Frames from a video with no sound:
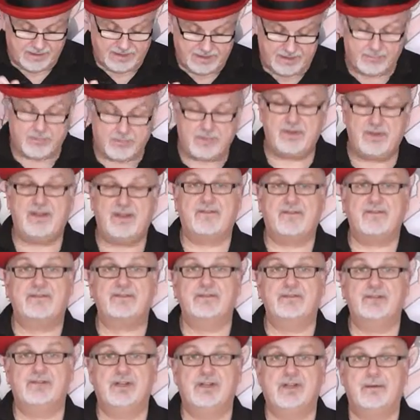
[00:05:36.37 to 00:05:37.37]
it with the other
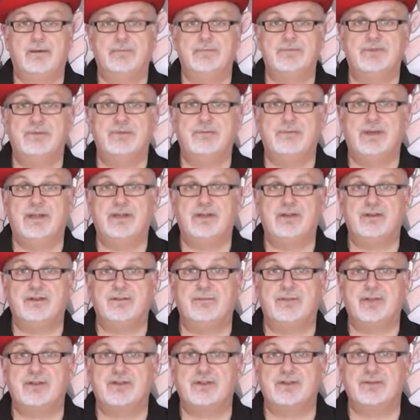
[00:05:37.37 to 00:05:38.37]
two cups, you make your
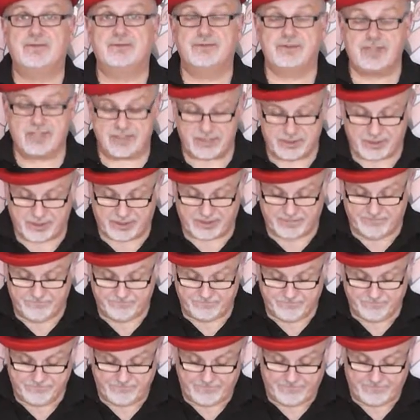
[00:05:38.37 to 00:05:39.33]
magical gesture,